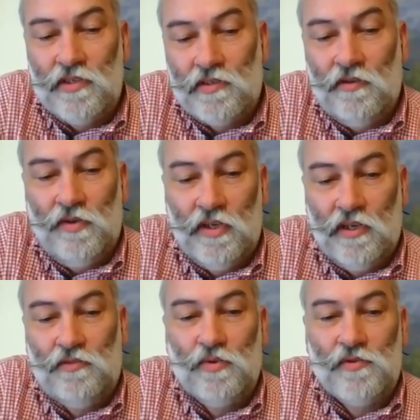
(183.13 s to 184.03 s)
In
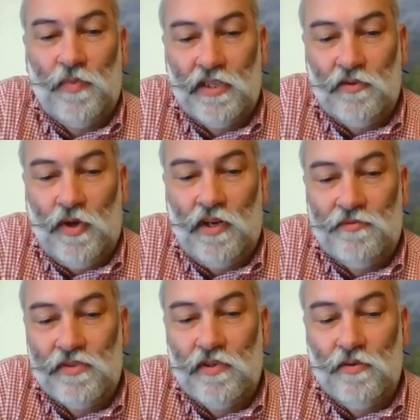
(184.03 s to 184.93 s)
Slovenia, it was May
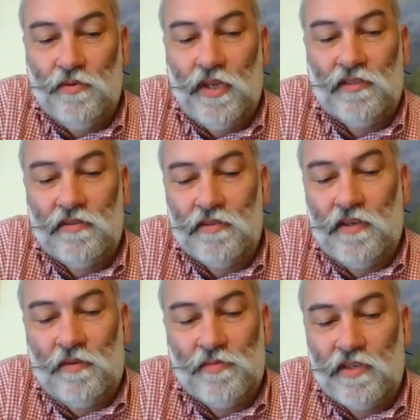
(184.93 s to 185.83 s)
12th. So that
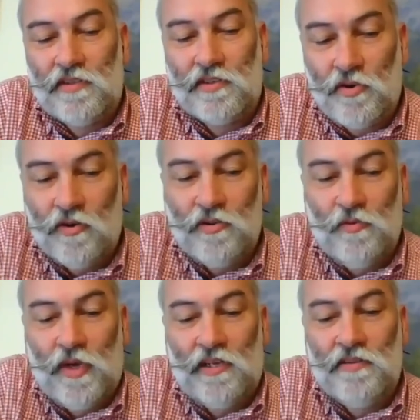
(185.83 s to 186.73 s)
comes as a shock
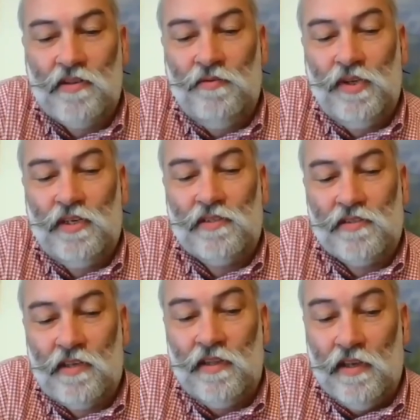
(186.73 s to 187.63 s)
to many
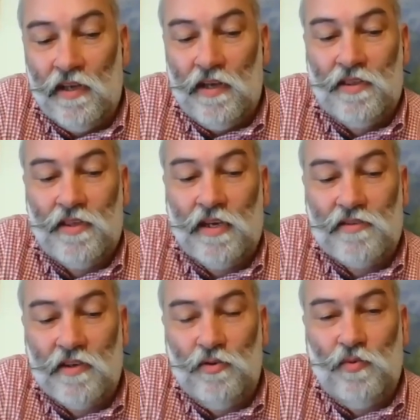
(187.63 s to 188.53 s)
Slovenians. And I think
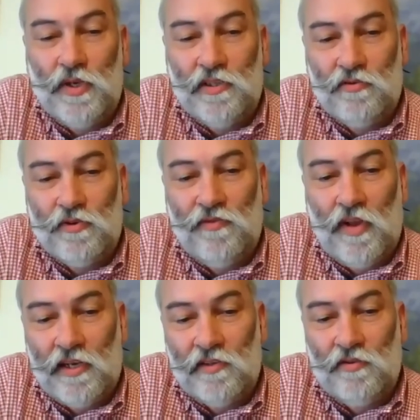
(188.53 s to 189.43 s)
it's a good way to
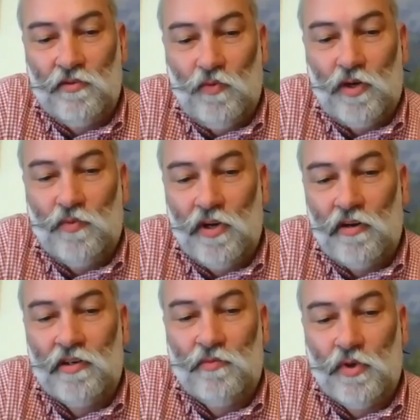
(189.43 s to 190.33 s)
reflect on where we
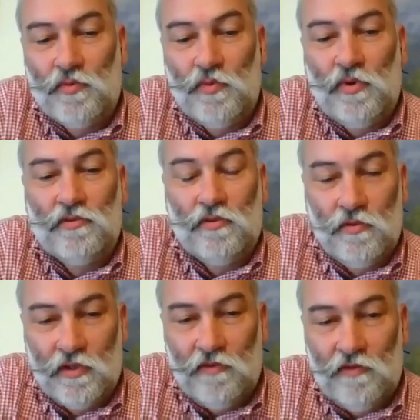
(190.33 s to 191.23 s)
are and what we want to
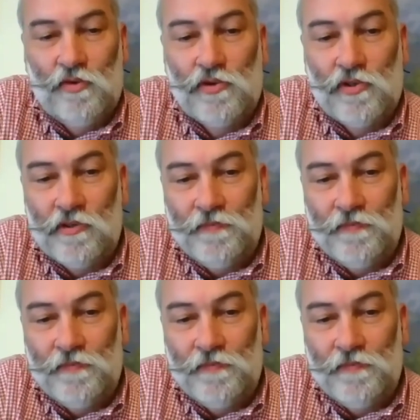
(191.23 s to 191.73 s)
do in the future.